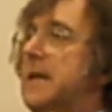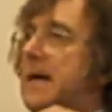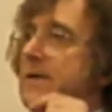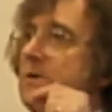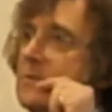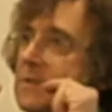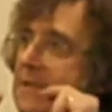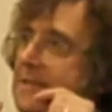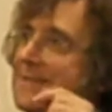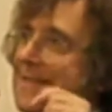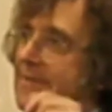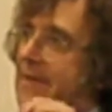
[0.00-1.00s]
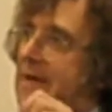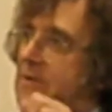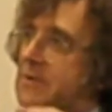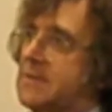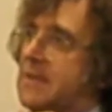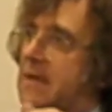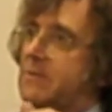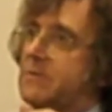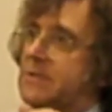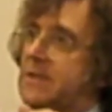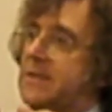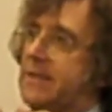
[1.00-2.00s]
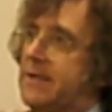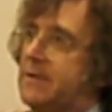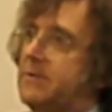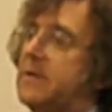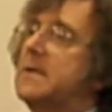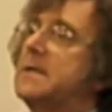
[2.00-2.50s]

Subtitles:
I use $60,000 a year